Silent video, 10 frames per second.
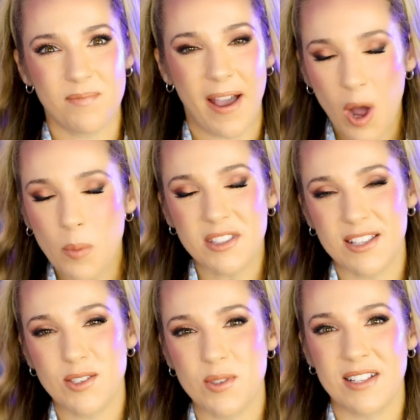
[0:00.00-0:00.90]
I hope that
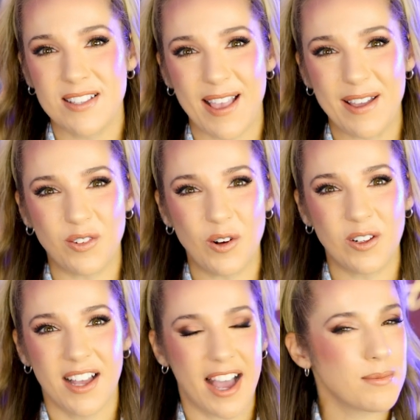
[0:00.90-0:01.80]
this was insightful.
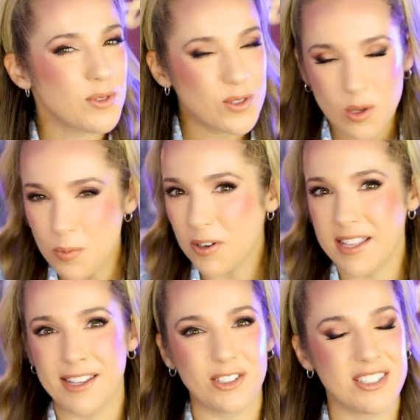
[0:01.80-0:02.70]
I am super
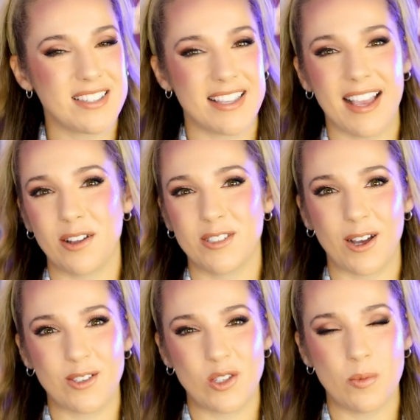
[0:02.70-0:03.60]
eager to see how
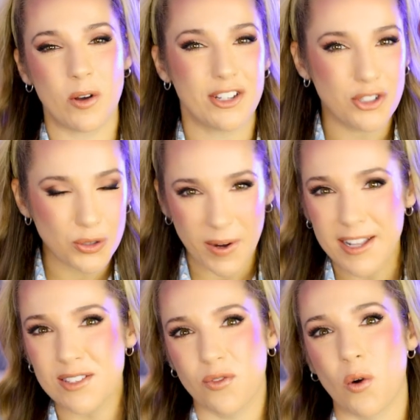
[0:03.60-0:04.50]
Docsumo can
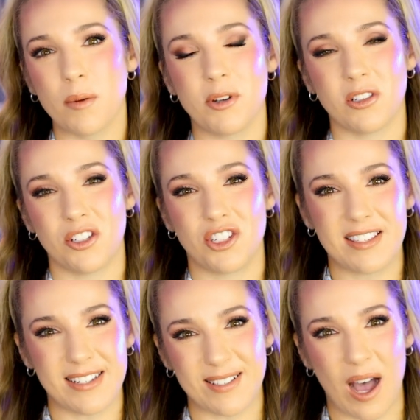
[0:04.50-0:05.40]
transform your
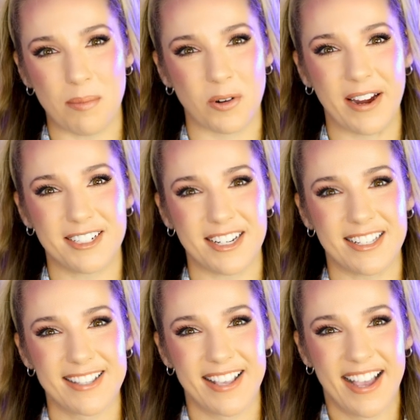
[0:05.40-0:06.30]
logistics
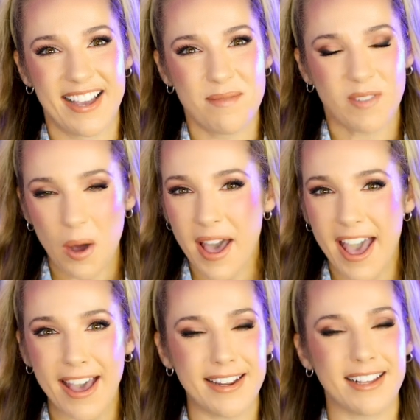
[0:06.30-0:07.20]
operations. Go
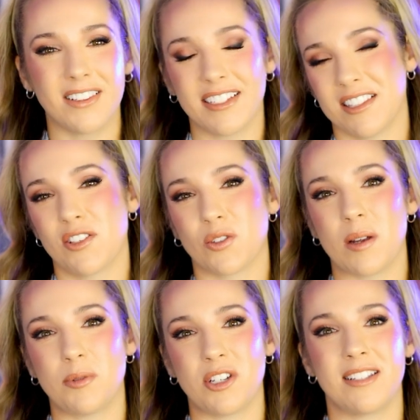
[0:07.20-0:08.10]
ahead and click the
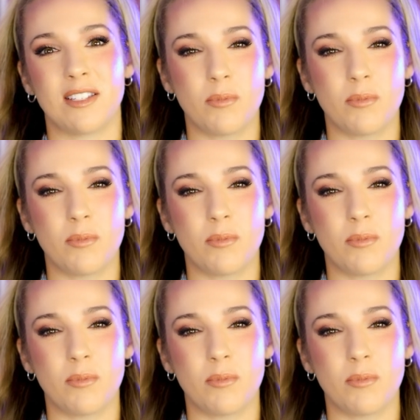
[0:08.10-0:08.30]
description to